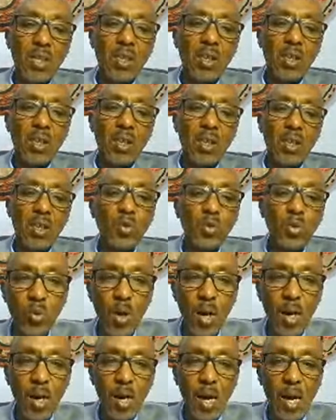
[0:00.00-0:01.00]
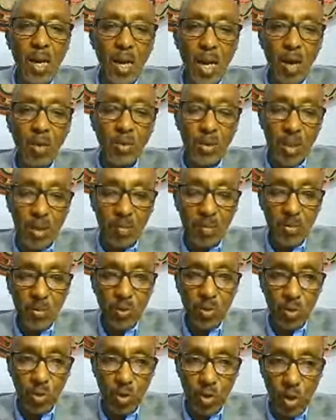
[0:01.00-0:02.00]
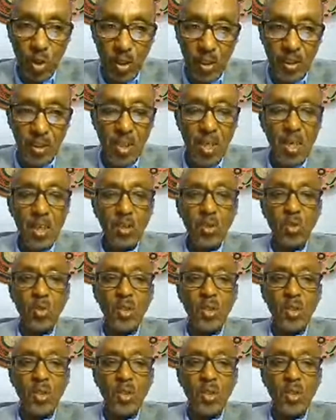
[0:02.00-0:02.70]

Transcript: refused to allow them to join.